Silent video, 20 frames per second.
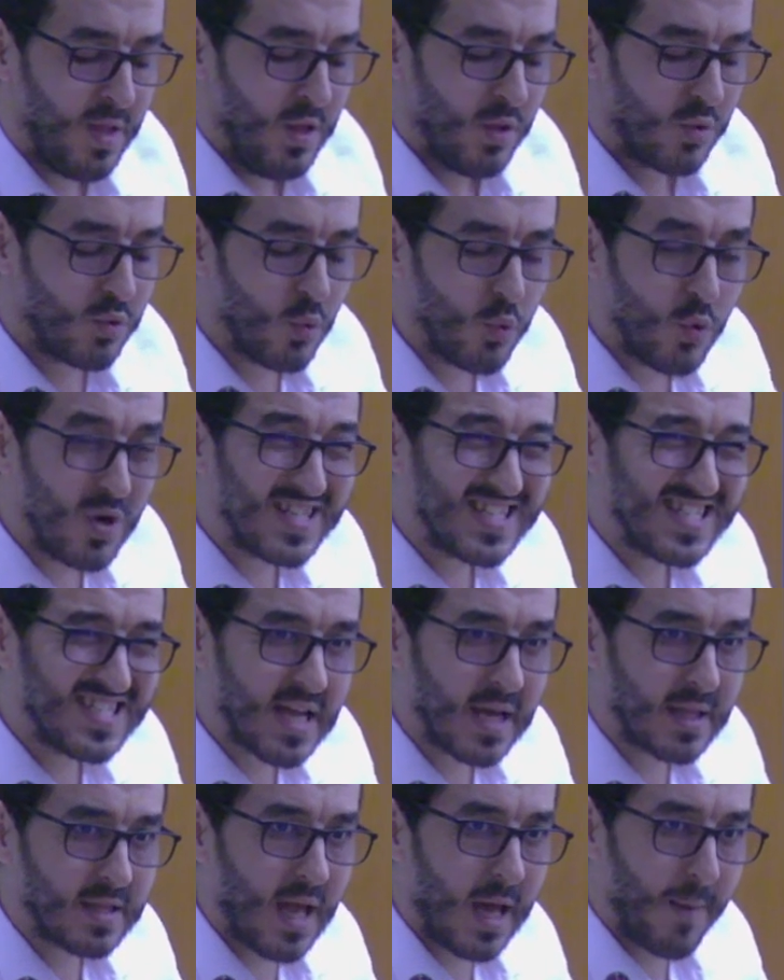the word
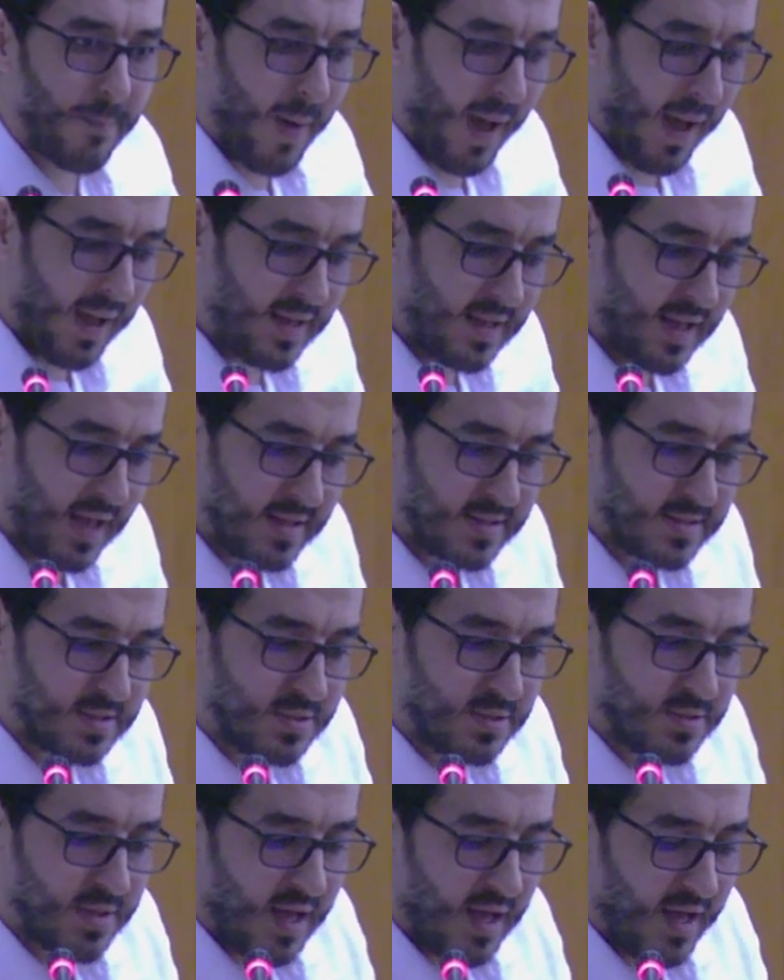startup, I
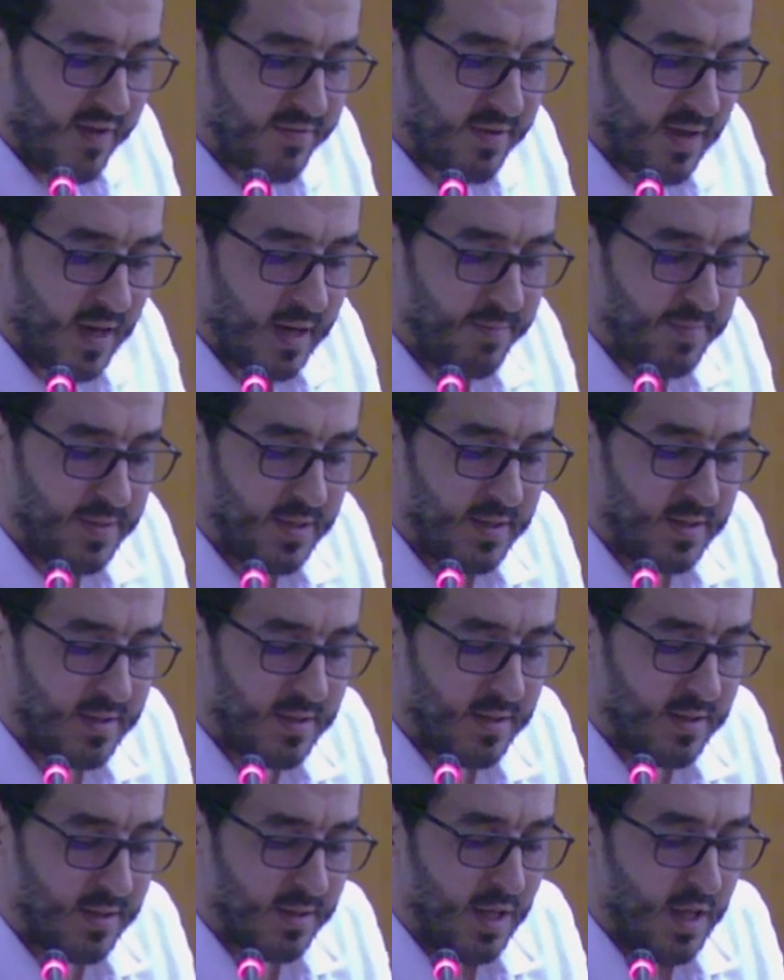have
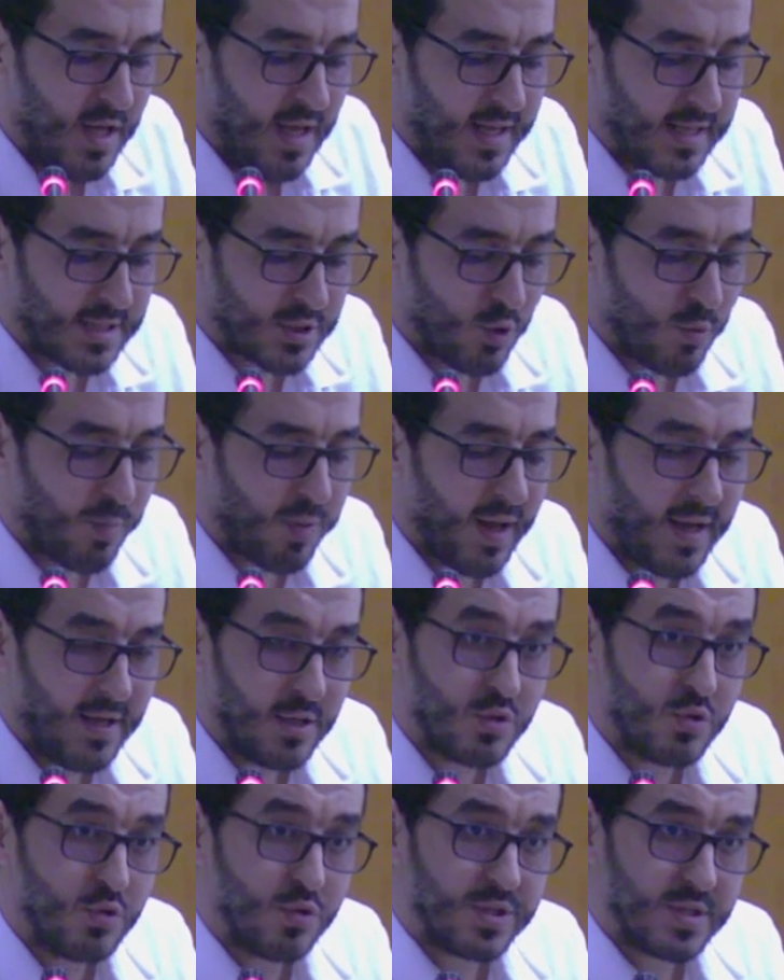it's
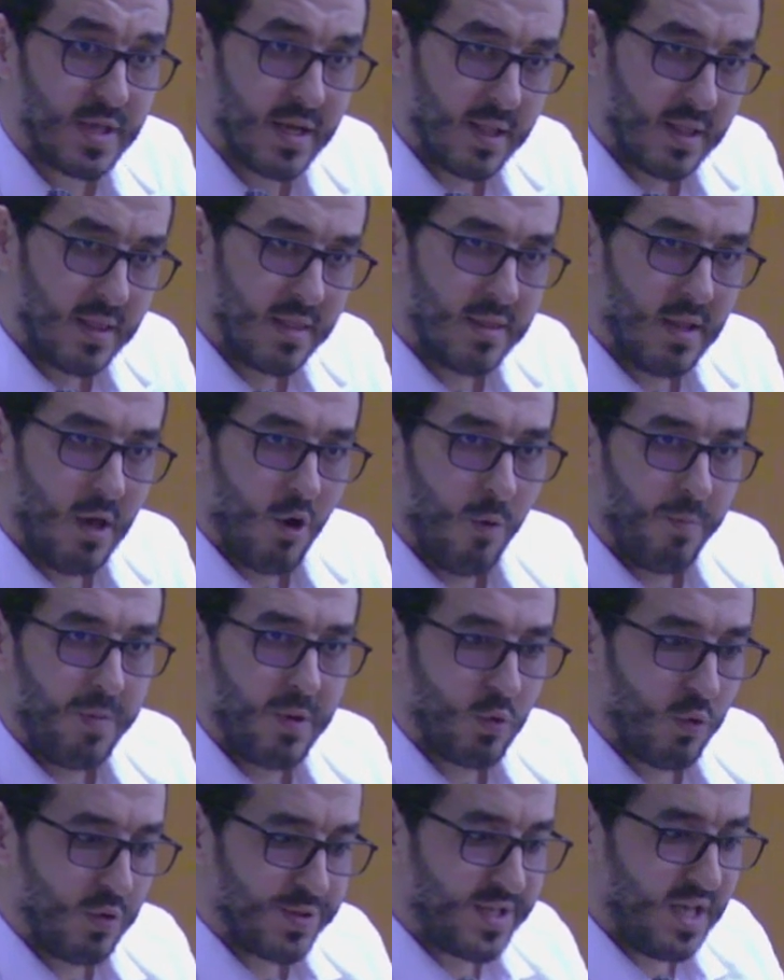obliged to start now,
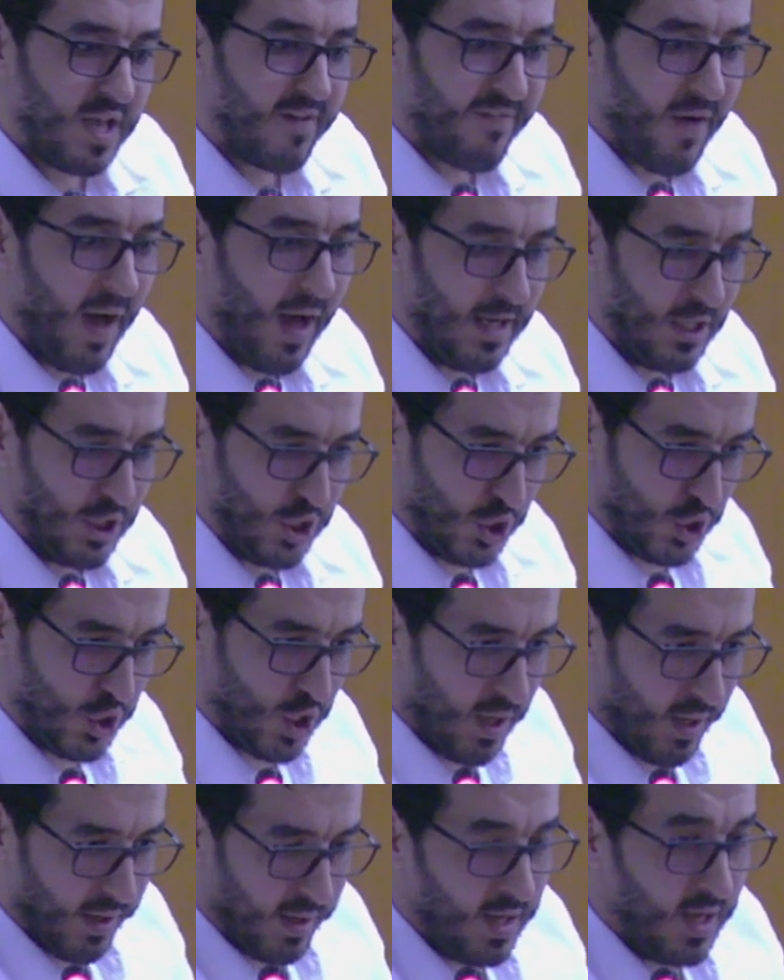because if I
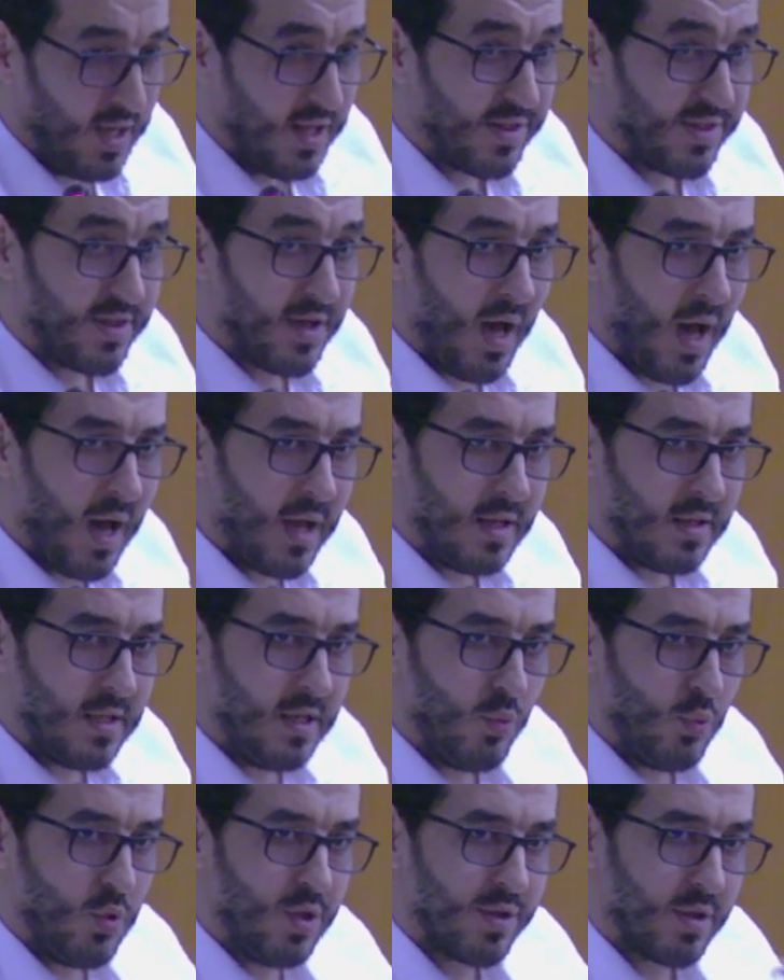share the
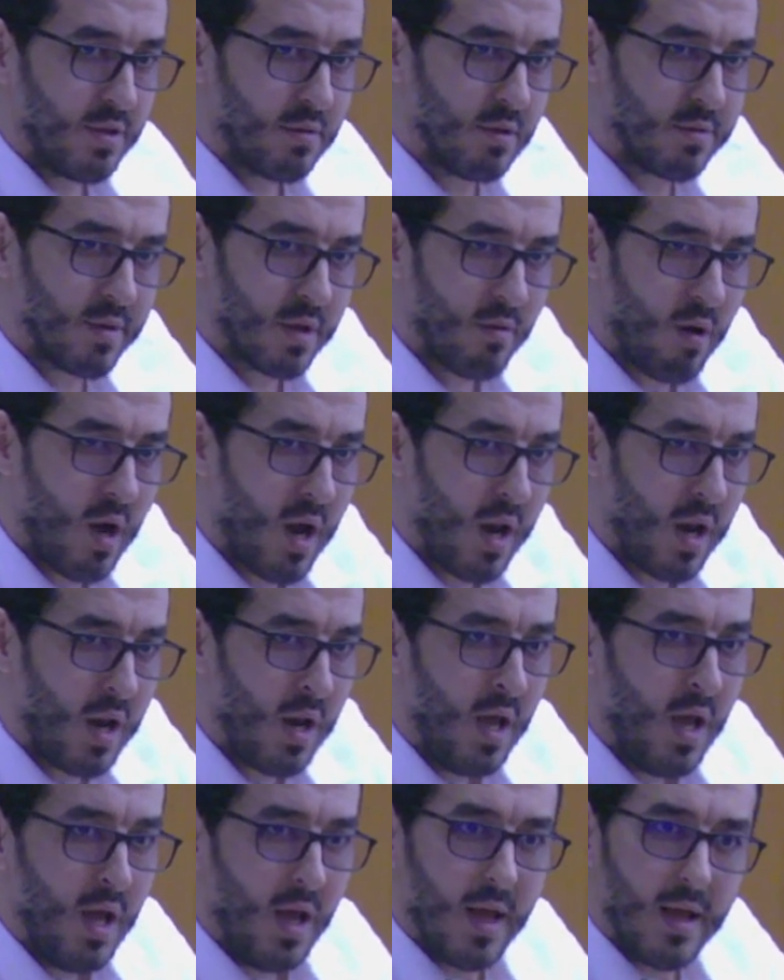idea with another one,
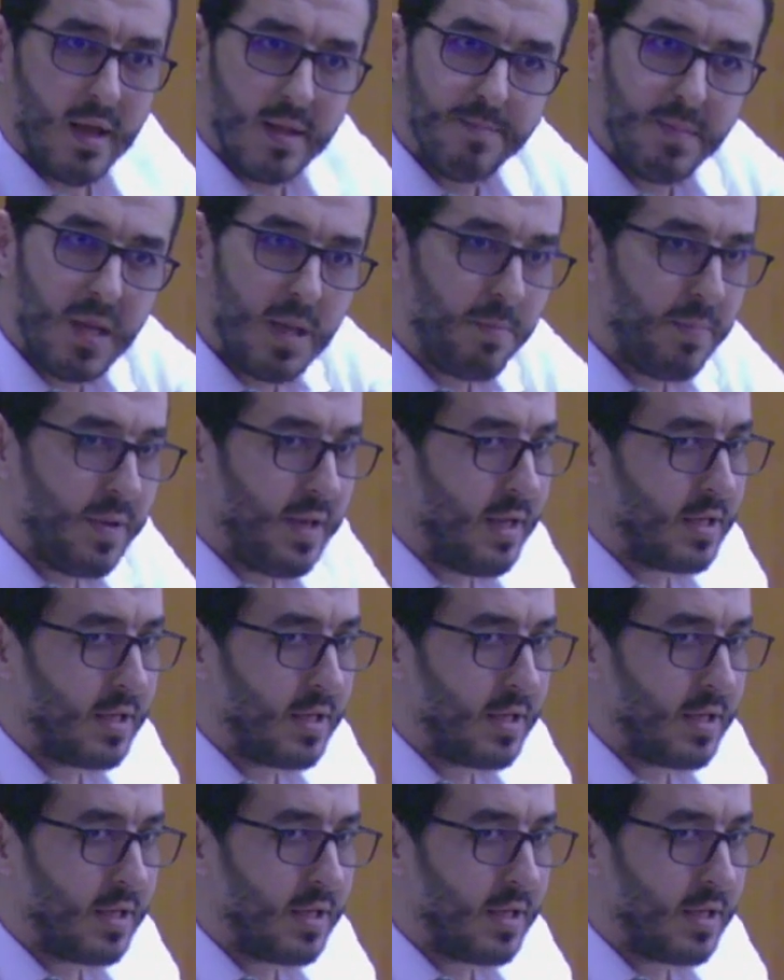maybe